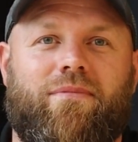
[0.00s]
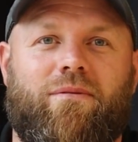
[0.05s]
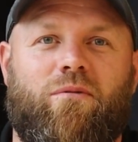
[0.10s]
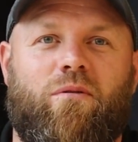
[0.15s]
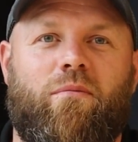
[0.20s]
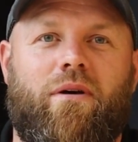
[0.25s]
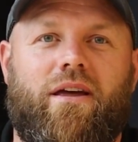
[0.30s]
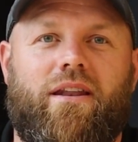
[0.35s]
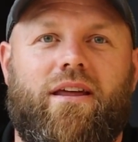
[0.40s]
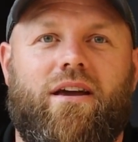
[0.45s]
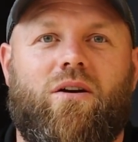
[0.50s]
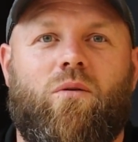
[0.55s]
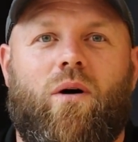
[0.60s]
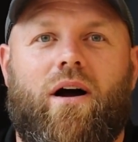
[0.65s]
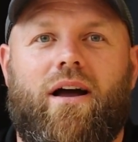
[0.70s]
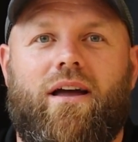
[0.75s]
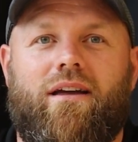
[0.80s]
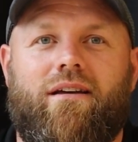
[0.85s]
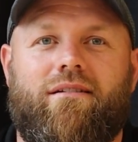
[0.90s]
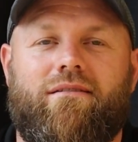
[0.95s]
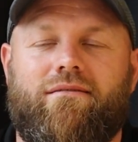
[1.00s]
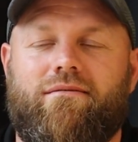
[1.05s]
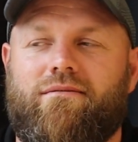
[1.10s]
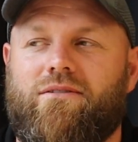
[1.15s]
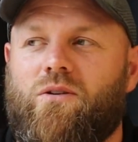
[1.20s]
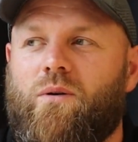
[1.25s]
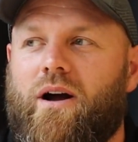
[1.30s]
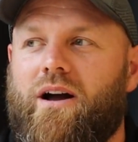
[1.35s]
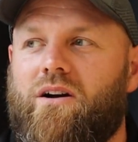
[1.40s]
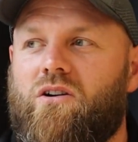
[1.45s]
and we made it quite
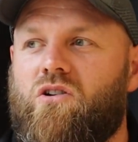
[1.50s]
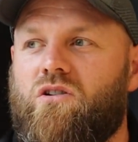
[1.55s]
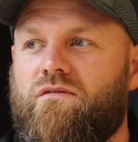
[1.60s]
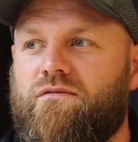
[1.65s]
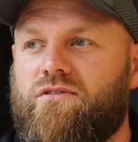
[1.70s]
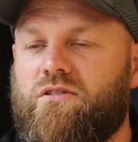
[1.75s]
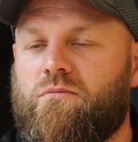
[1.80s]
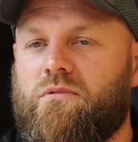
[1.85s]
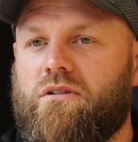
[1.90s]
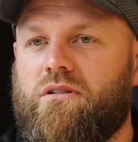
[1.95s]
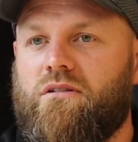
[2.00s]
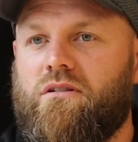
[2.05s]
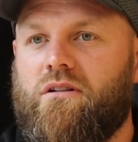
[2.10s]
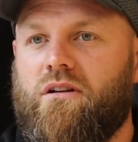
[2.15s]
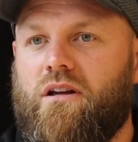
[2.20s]
uncomfortable